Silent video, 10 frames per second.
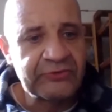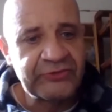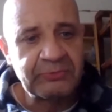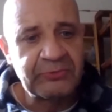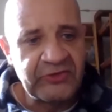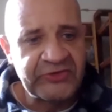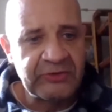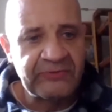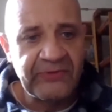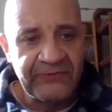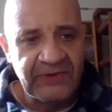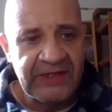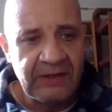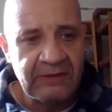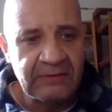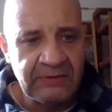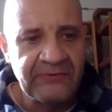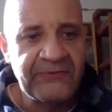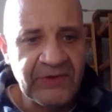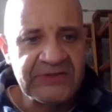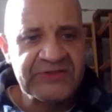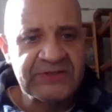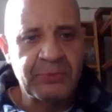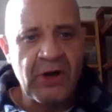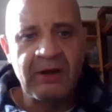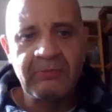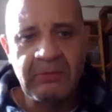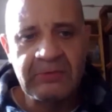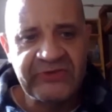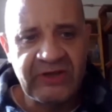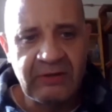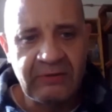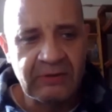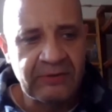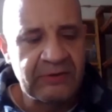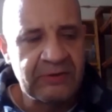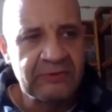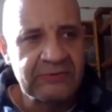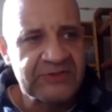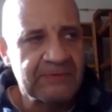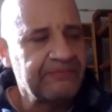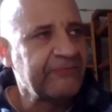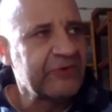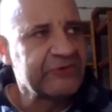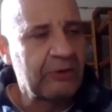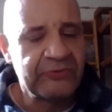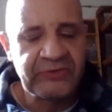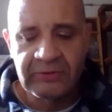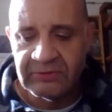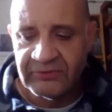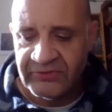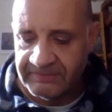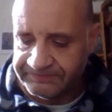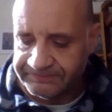good substitute for flint, and flint's the primary material that we use for stone tools.